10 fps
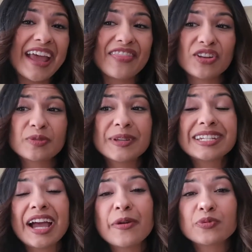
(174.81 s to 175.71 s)
And there's been
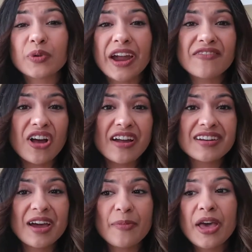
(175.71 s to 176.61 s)
times where I've
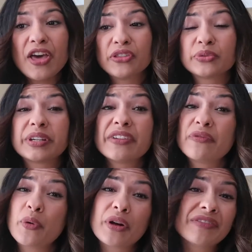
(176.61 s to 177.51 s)
gotten up 3,
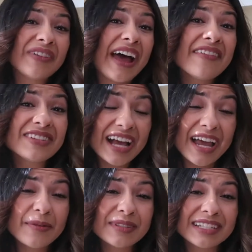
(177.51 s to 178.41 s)
4, 5
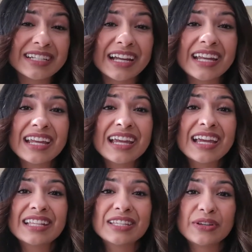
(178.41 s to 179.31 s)
times a night
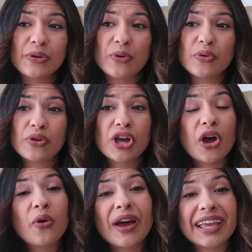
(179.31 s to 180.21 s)
to
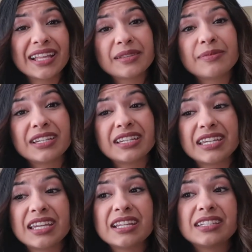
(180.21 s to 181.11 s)
go and get something to
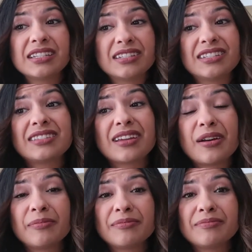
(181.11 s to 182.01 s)
eat, just to come